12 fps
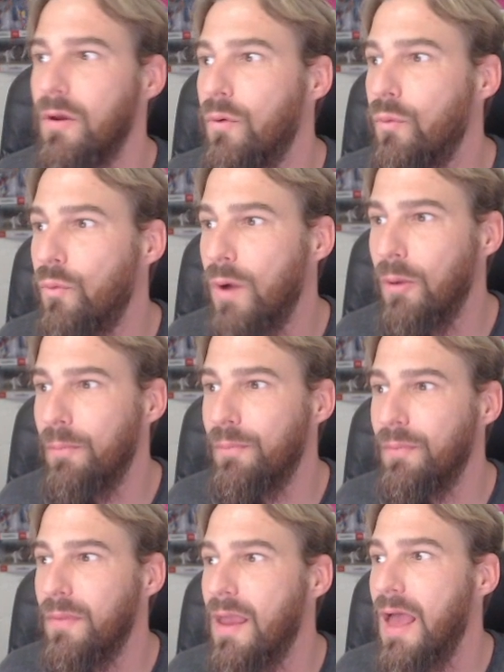Well,
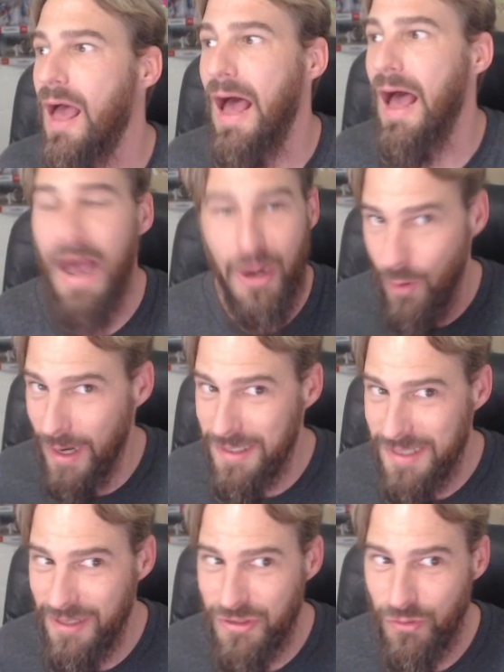how do I
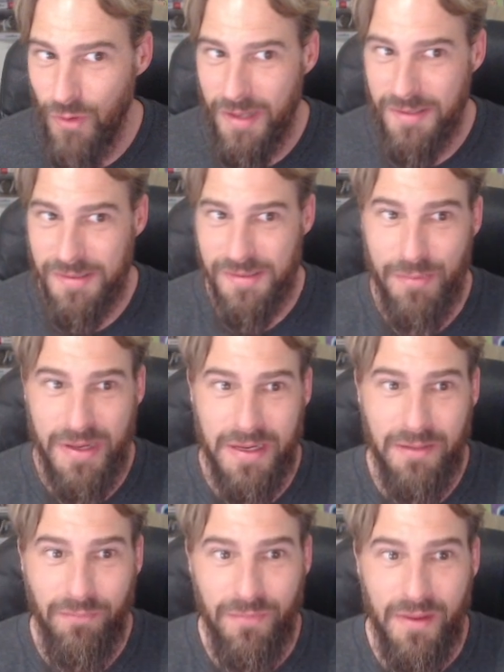take Darius the
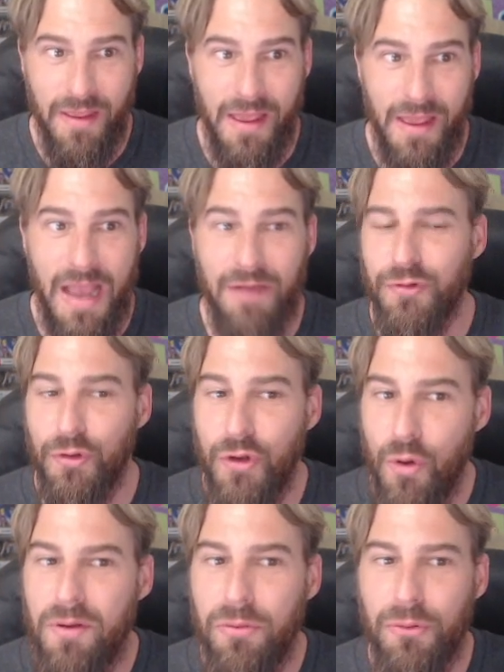Mede? After
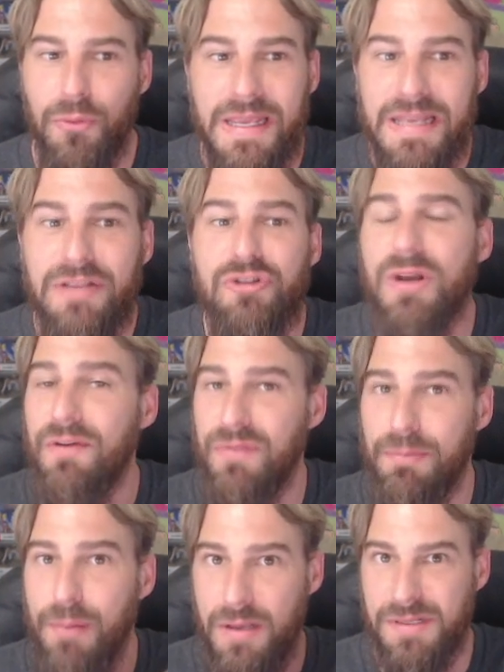going through each of
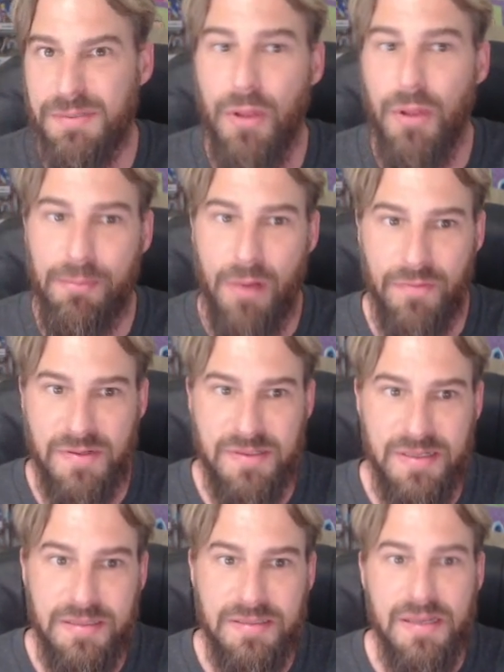the possible
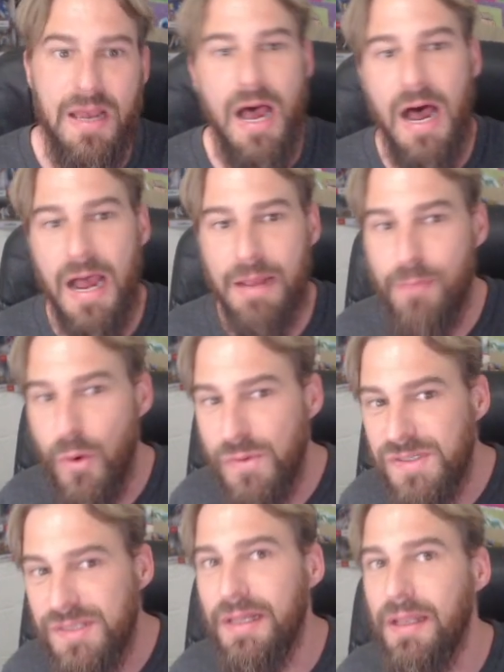hypotheses, I
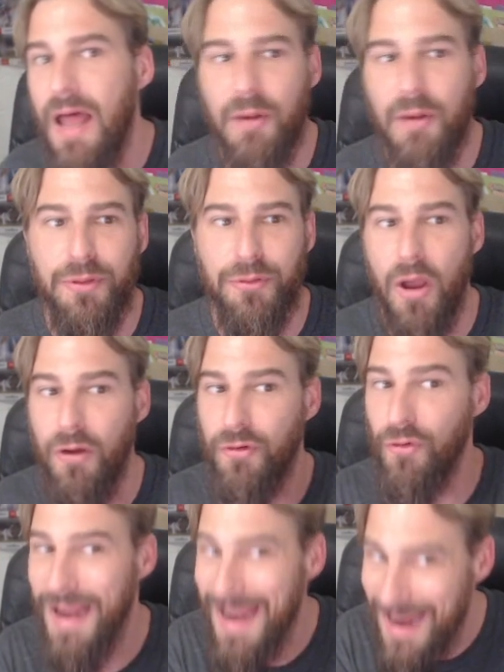mostly align with
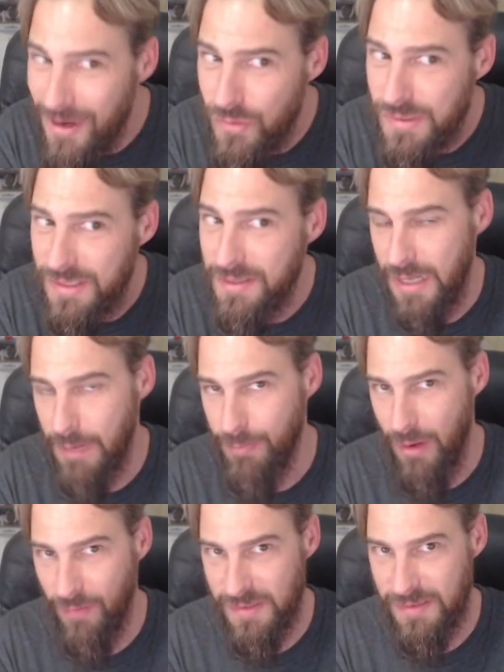Dr. Anderson's
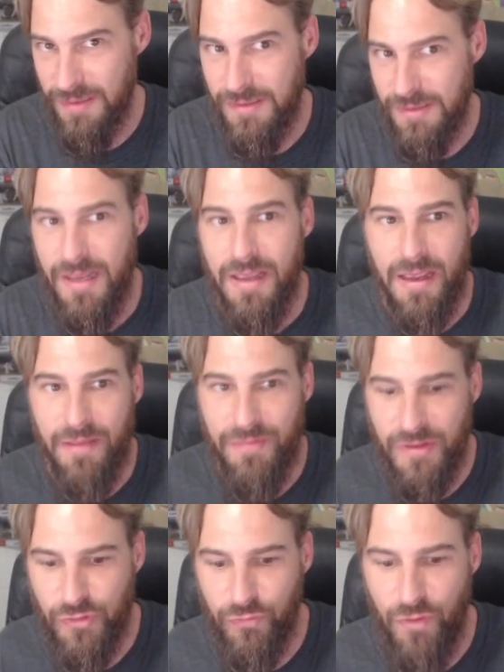hypothesis, and
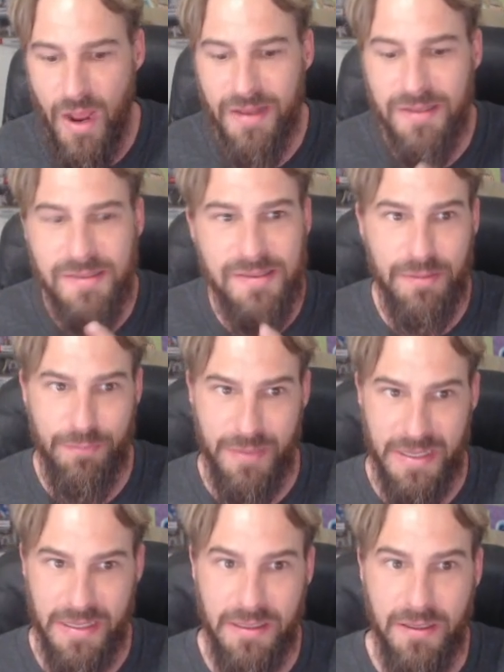that Darius the
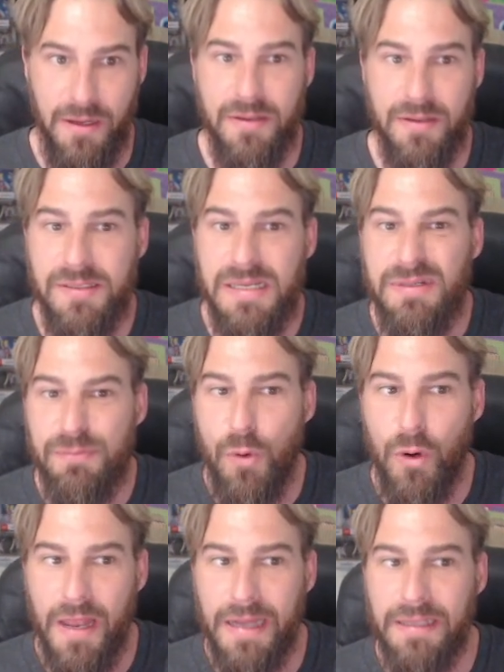Mede seems
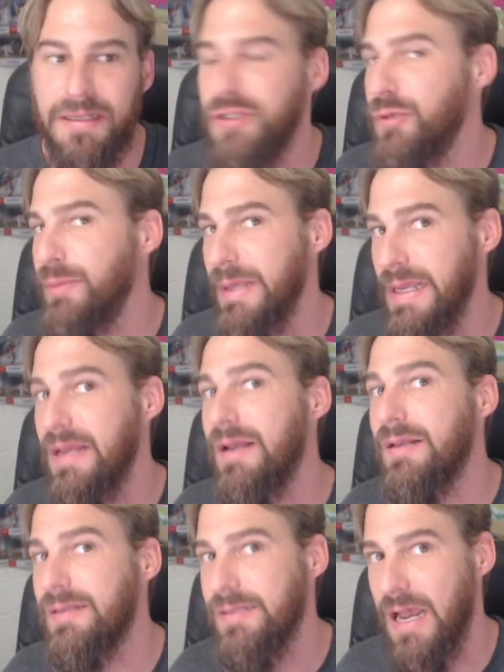more likely to be
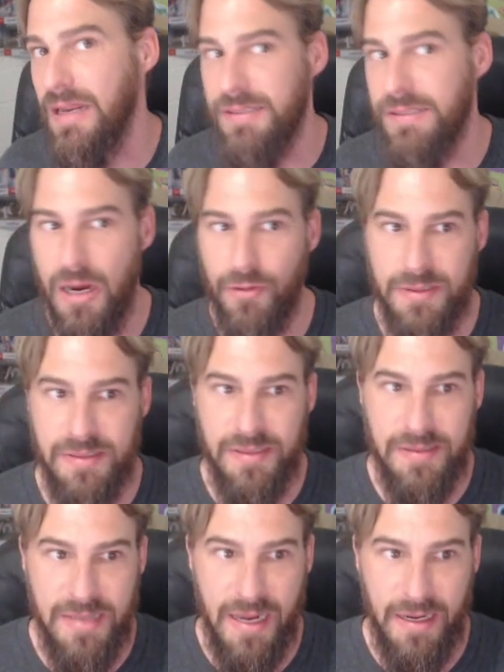Cyaxares
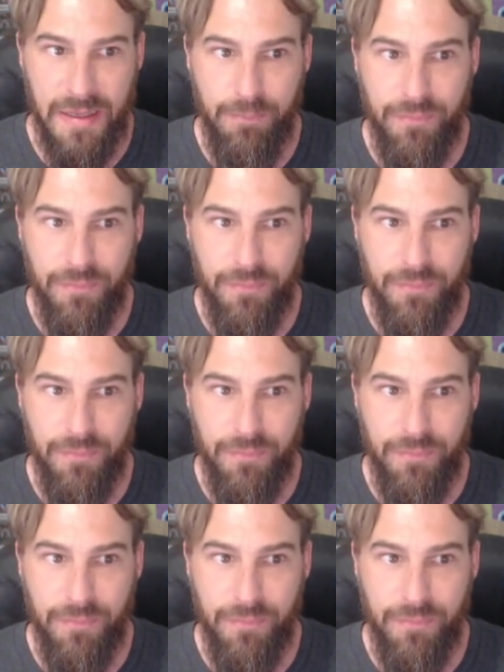II.